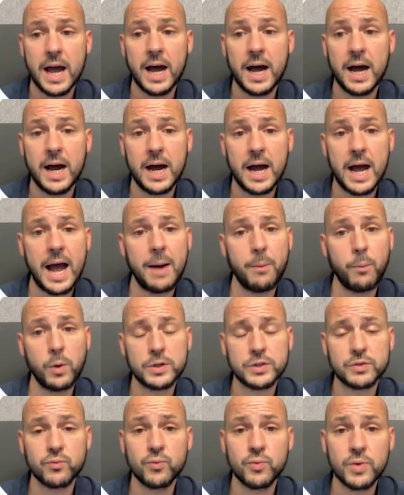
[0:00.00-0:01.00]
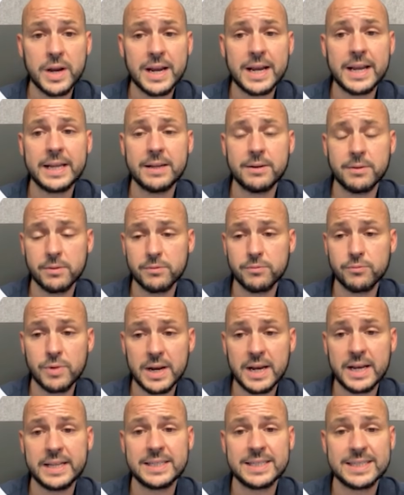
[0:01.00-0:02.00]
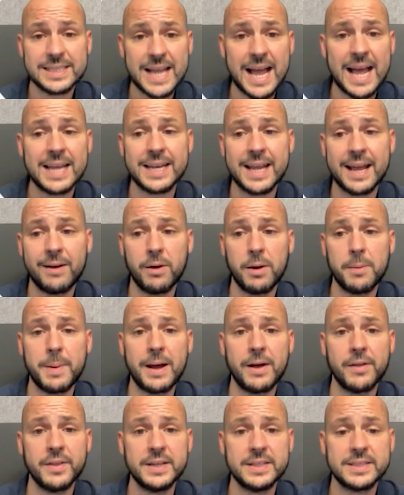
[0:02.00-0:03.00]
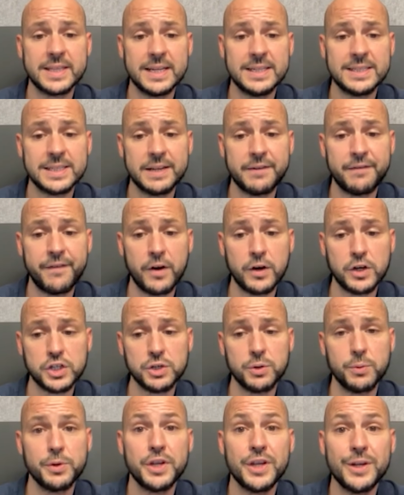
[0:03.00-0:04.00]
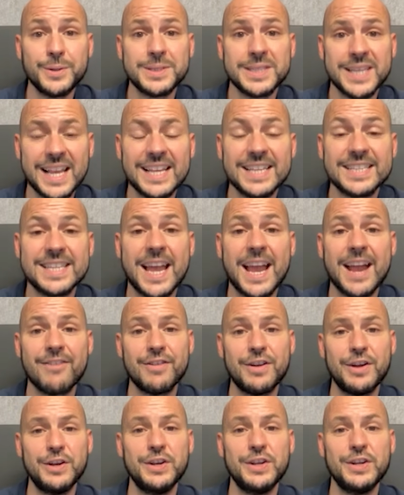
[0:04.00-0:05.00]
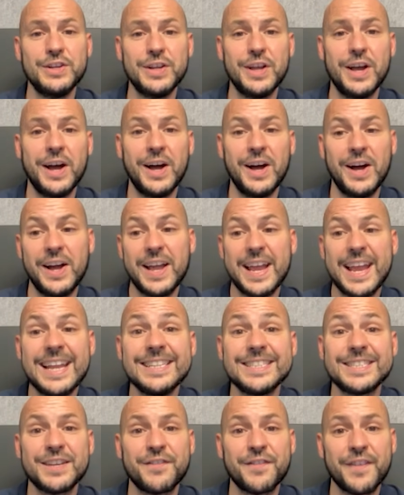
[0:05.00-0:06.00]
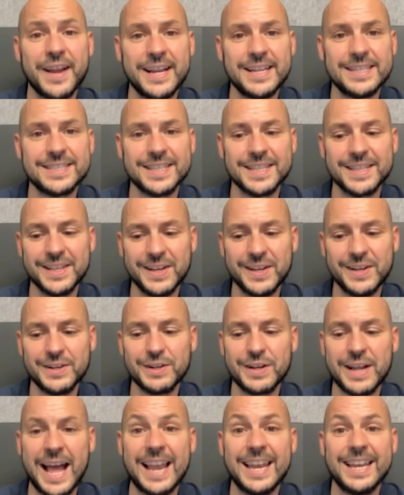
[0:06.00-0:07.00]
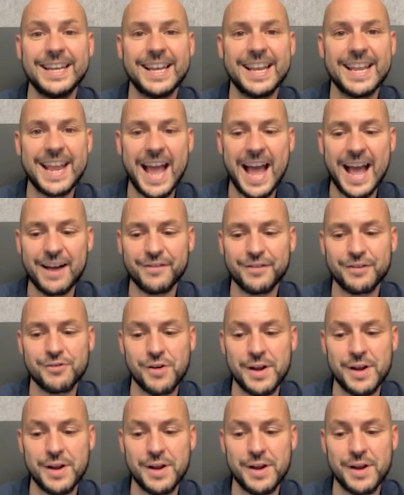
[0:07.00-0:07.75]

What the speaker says: And what's really, really stand out about this is the functional utilitarian interface that Calendly have